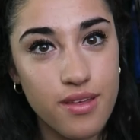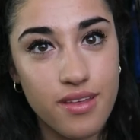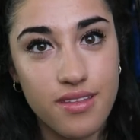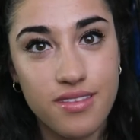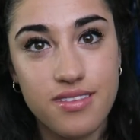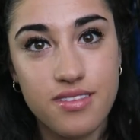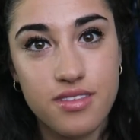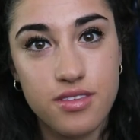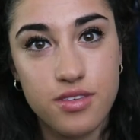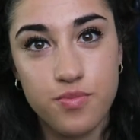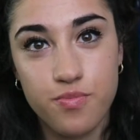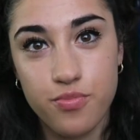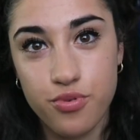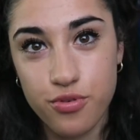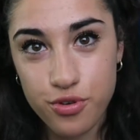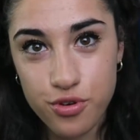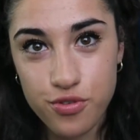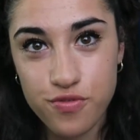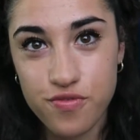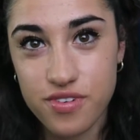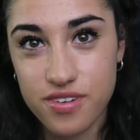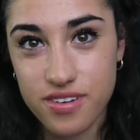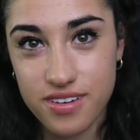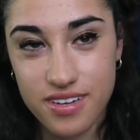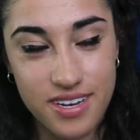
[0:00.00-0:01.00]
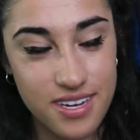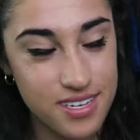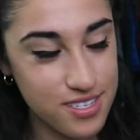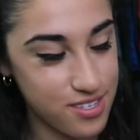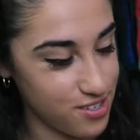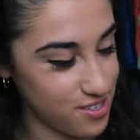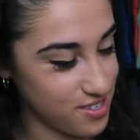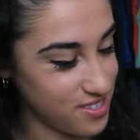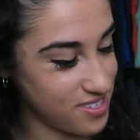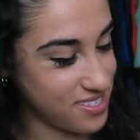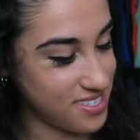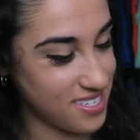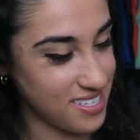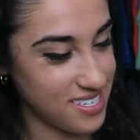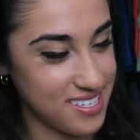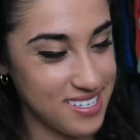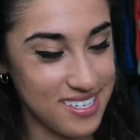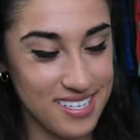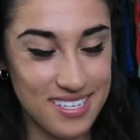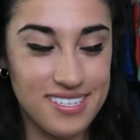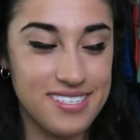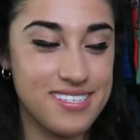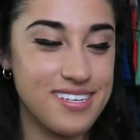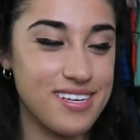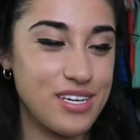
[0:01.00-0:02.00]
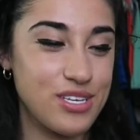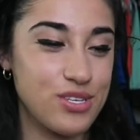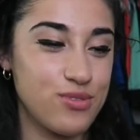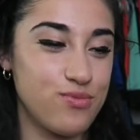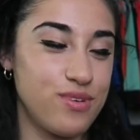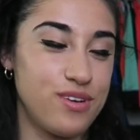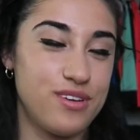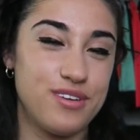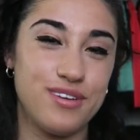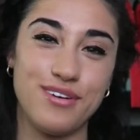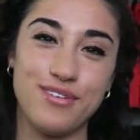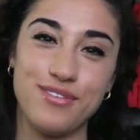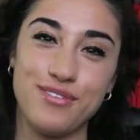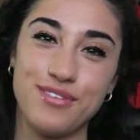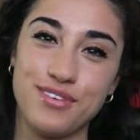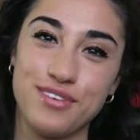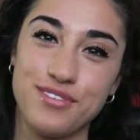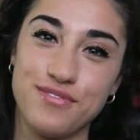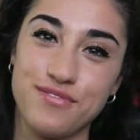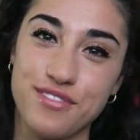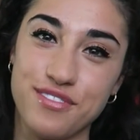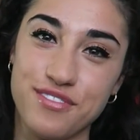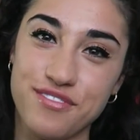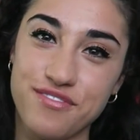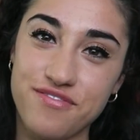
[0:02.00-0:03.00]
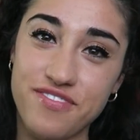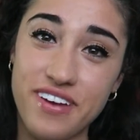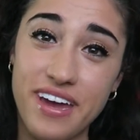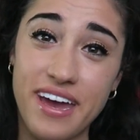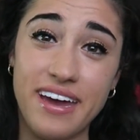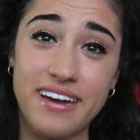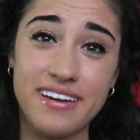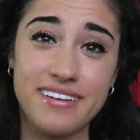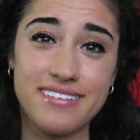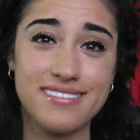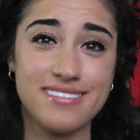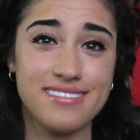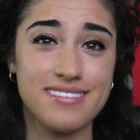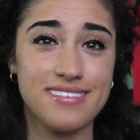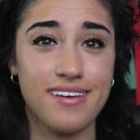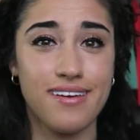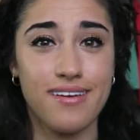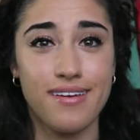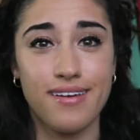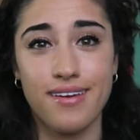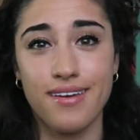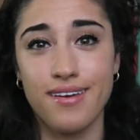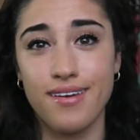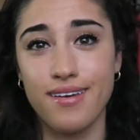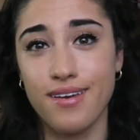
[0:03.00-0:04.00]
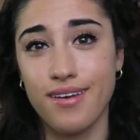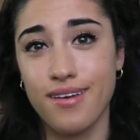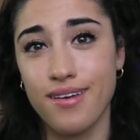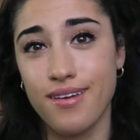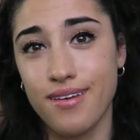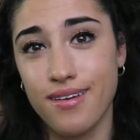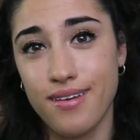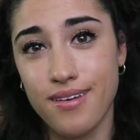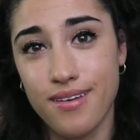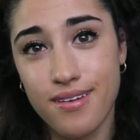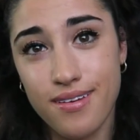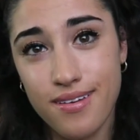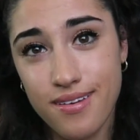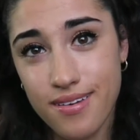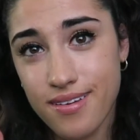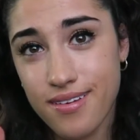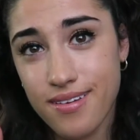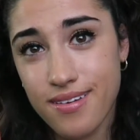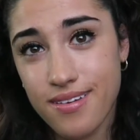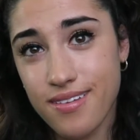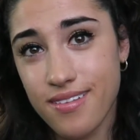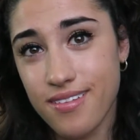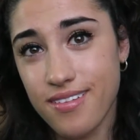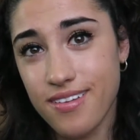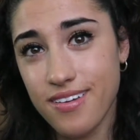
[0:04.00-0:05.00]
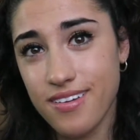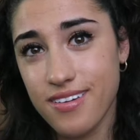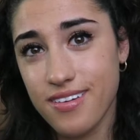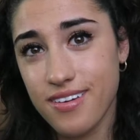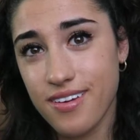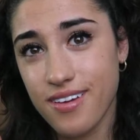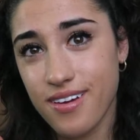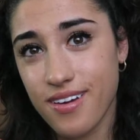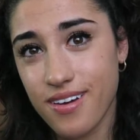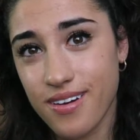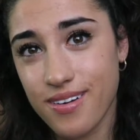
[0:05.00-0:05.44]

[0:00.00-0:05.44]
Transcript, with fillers: it's proven, guys. There's statistics. We know this for facts. There you